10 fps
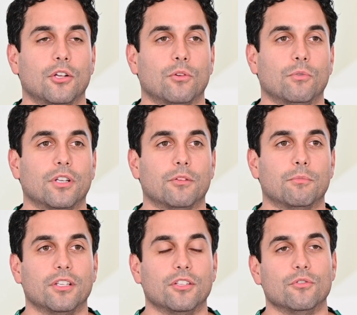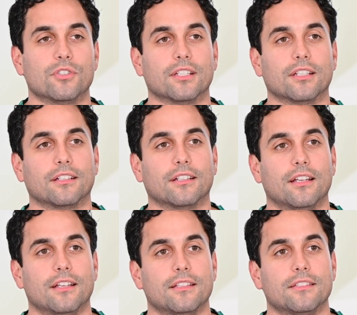We could be using
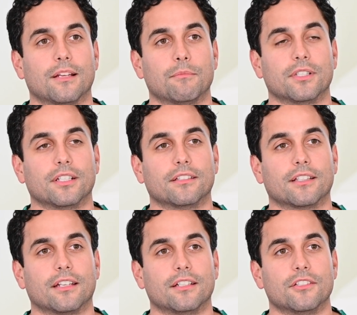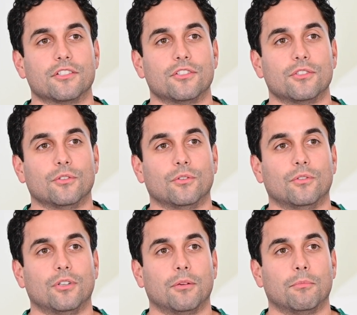something that is
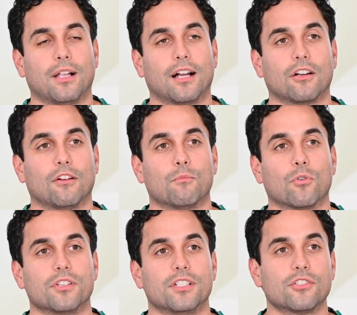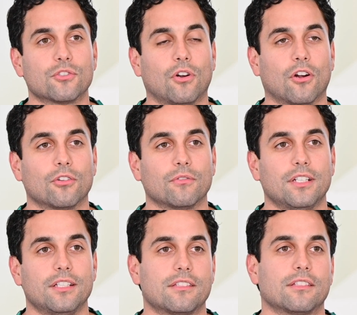to block off more distal
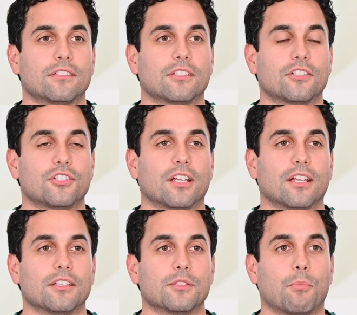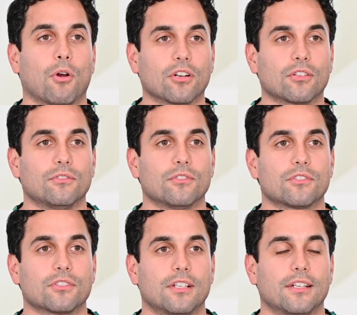arteries, such as particles.